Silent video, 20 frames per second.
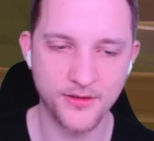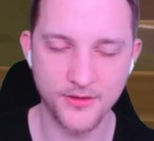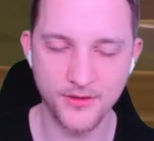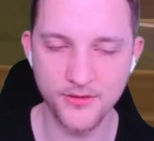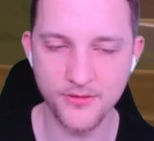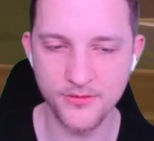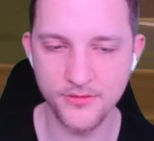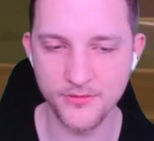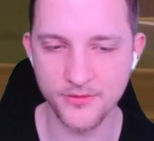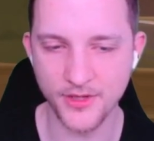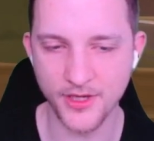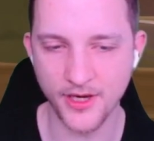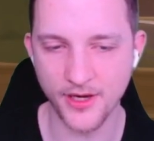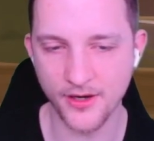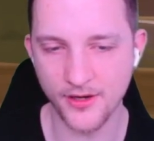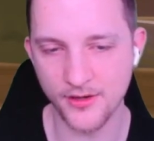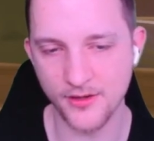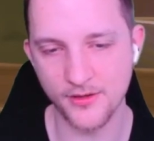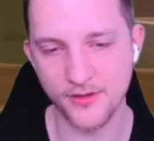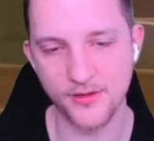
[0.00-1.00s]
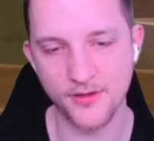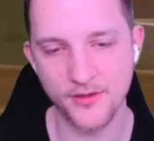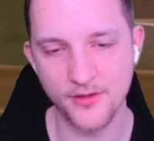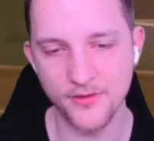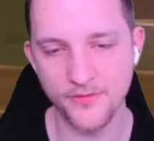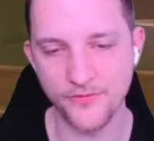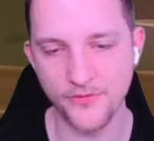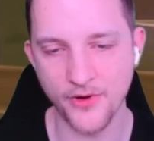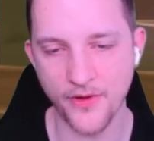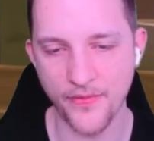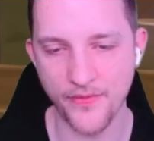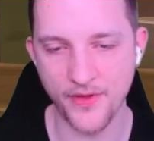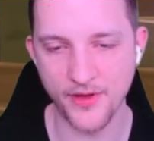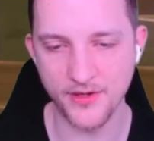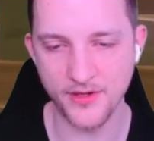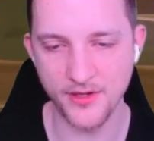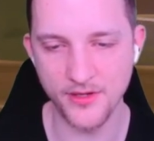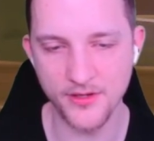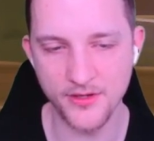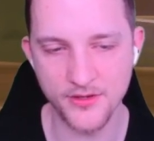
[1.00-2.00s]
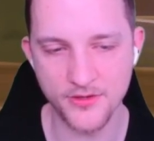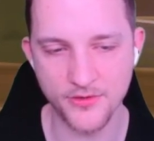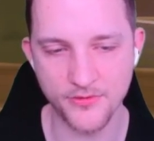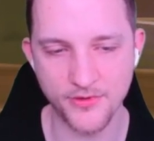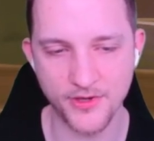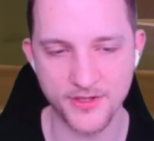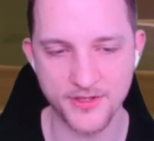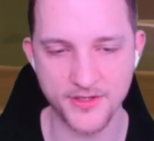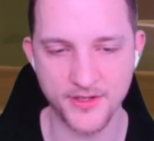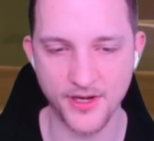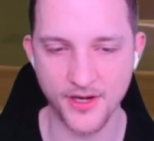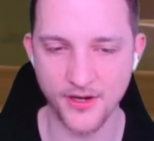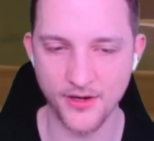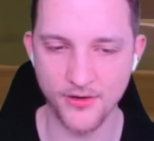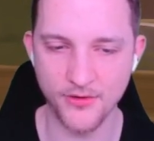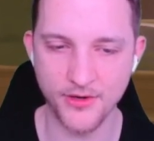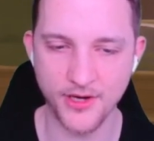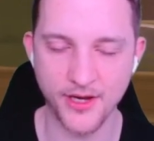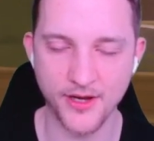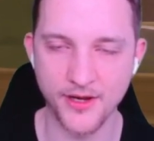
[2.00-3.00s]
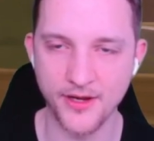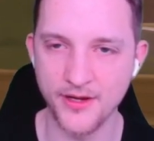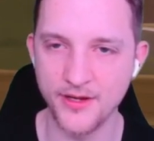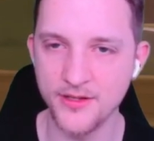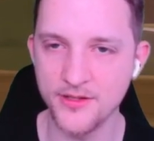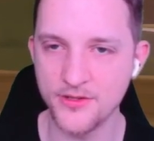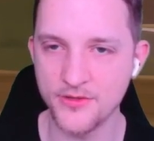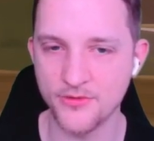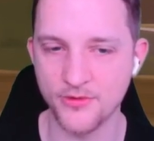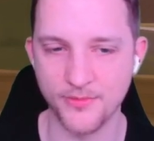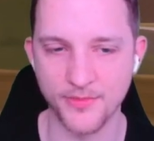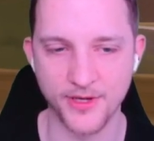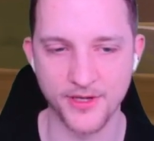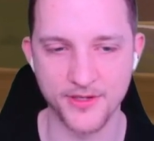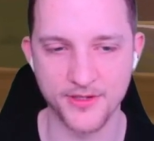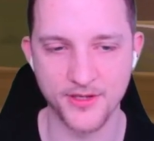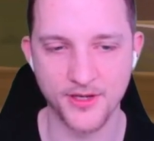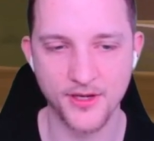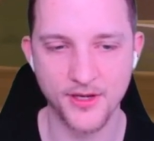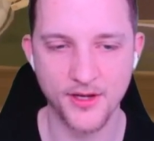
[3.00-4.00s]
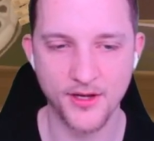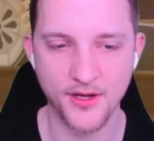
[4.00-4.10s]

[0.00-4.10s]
Oh yeah, you've got that interesting looking instrument.